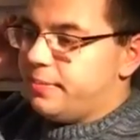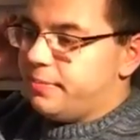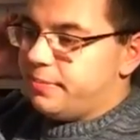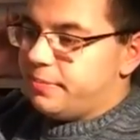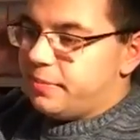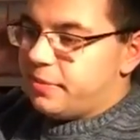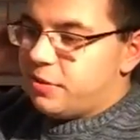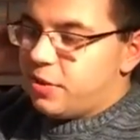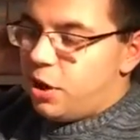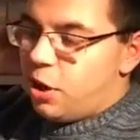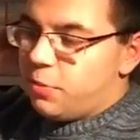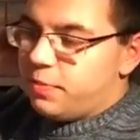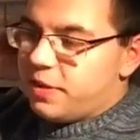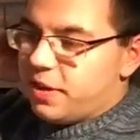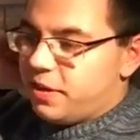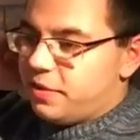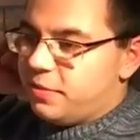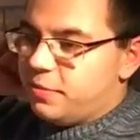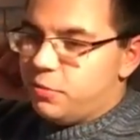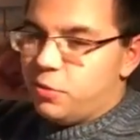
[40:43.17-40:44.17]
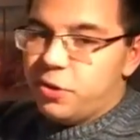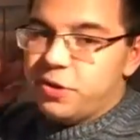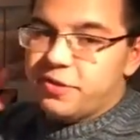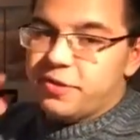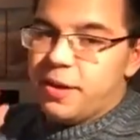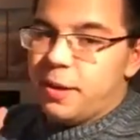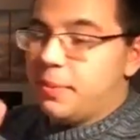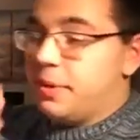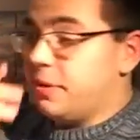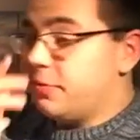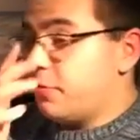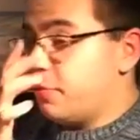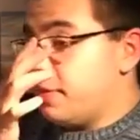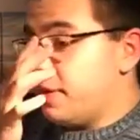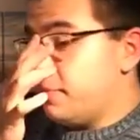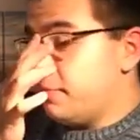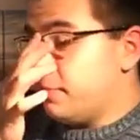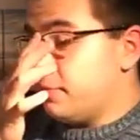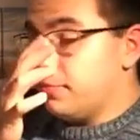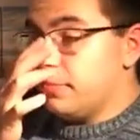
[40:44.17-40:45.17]
So I hope that more is coming from
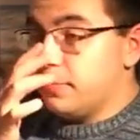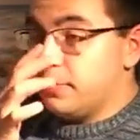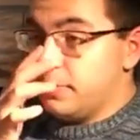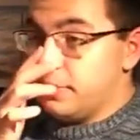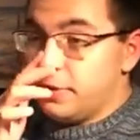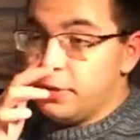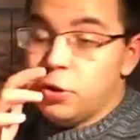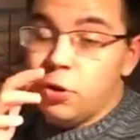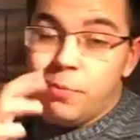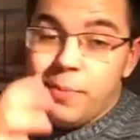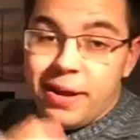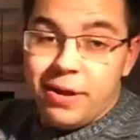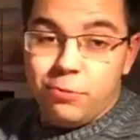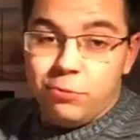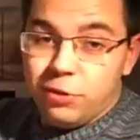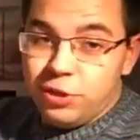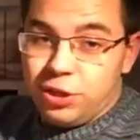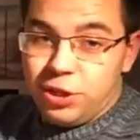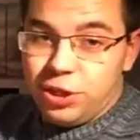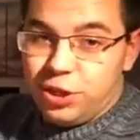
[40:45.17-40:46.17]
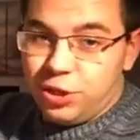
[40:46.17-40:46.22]
him, no matter which